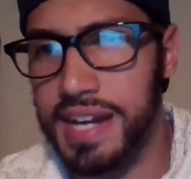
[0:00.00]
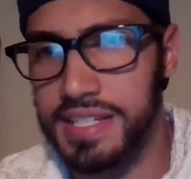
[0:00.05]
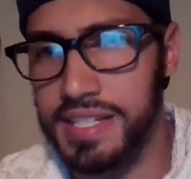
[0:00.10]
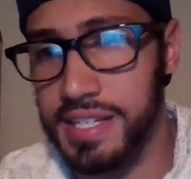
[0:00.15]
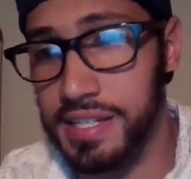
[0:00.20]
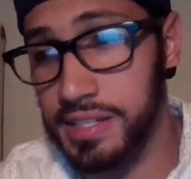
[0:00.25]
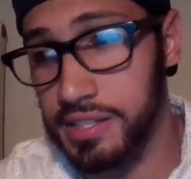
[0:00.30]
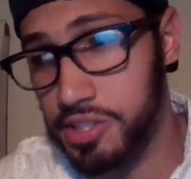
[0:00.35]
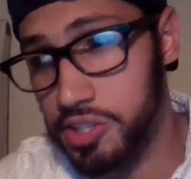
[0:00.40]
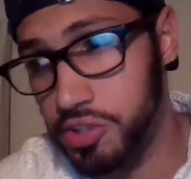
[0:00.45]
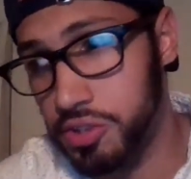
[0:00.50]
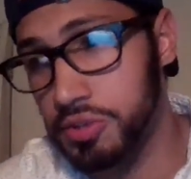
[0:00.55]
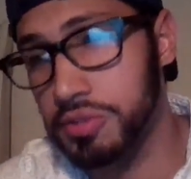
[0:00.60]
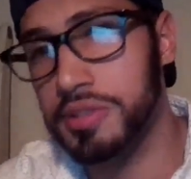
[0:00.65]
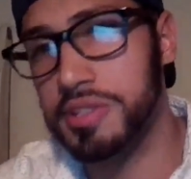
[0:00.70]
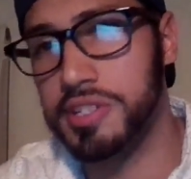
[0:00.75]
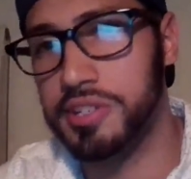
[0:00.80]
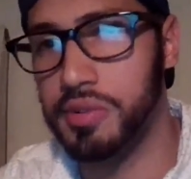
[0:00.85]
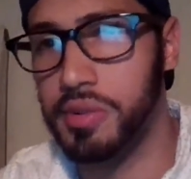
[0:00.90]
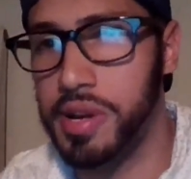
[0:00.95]
you know, the
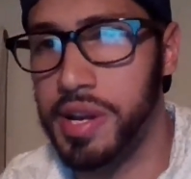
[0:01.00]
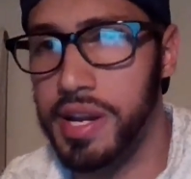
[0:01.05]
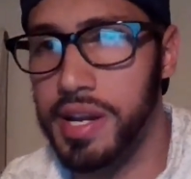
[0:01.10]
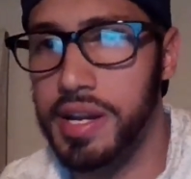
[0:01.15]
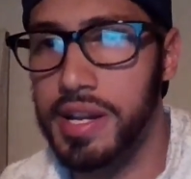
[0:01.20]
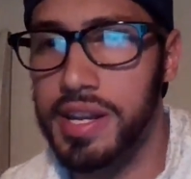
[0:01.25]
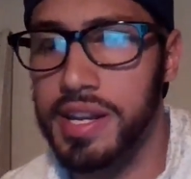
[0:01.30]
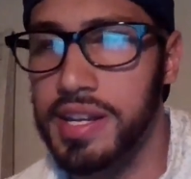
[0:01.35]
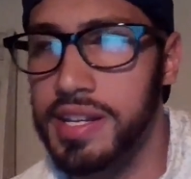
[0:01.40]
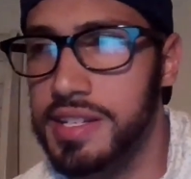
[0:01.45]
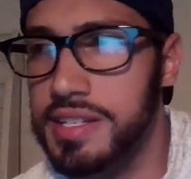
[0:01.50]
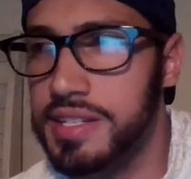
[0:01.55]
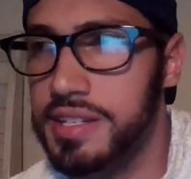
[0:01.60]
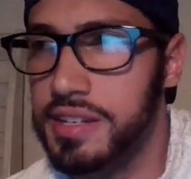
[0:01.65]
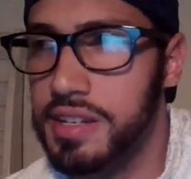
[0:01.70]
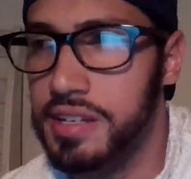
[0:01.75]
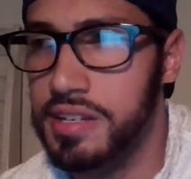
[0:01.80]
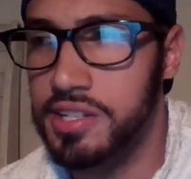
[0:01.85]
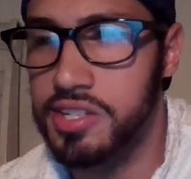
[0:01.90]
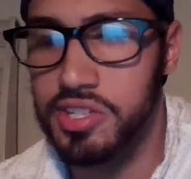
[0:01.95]
acting to the
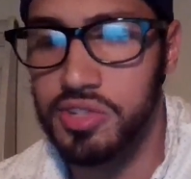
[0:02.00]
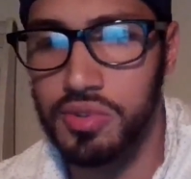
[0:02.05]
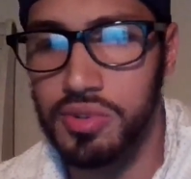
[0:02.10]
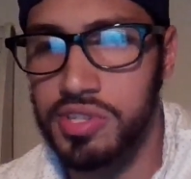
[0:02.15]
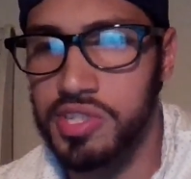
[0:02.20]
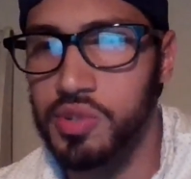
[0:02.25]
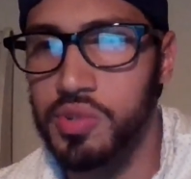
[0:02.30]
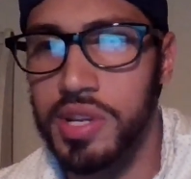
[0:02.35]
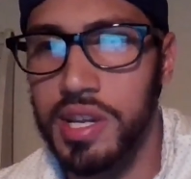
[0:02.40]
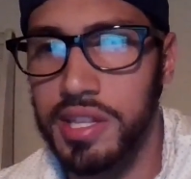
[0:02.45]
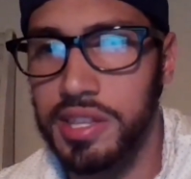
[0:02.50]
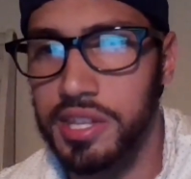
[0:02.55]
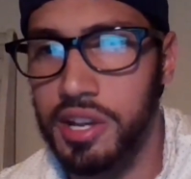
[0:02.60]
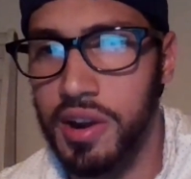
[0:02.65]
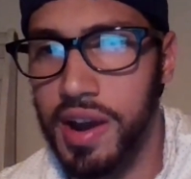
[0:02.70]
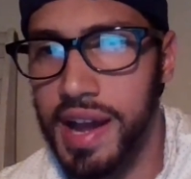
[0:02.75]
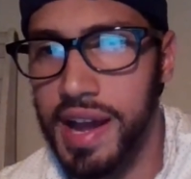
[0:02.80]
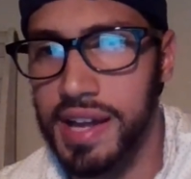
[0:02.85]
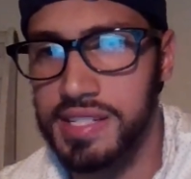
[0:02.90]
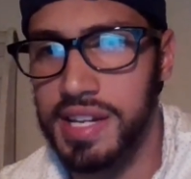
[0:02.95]
screen, is as
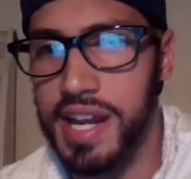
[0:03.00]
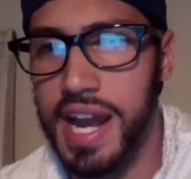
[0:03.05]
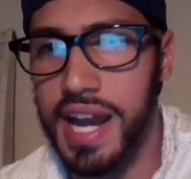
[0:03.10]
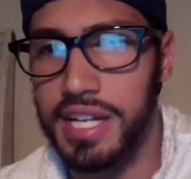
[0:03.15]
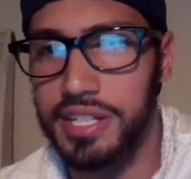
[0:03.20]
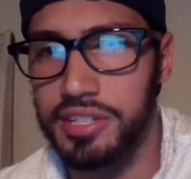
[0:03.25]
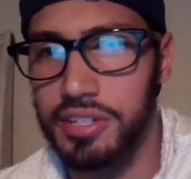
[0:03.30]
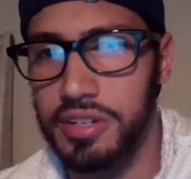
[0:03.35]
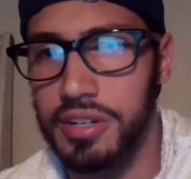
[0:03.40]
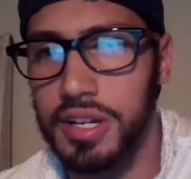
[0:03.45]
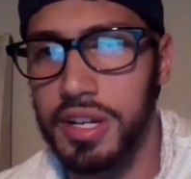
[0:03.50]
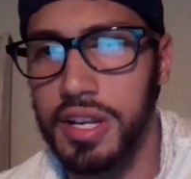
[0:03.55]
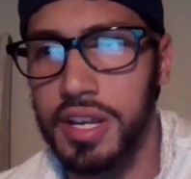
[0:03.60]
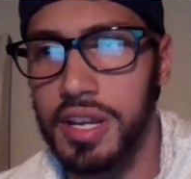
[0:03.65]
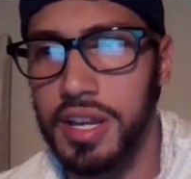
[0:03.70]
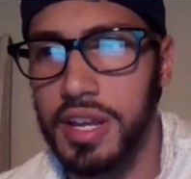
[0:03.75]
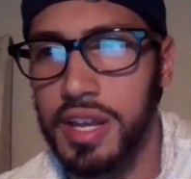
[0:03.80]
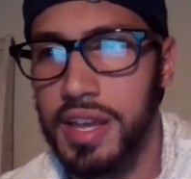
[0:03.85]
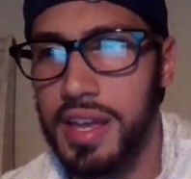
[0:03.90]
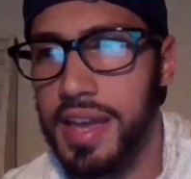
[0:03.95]
soon as you get there as an
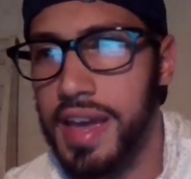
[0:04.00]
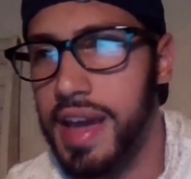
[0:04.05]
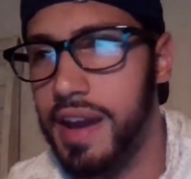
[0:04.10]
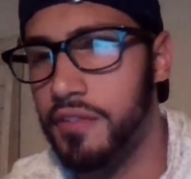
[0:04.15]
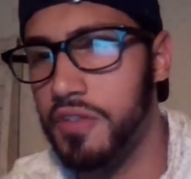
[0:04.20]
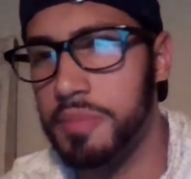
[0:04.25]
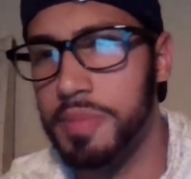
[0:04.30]
actor,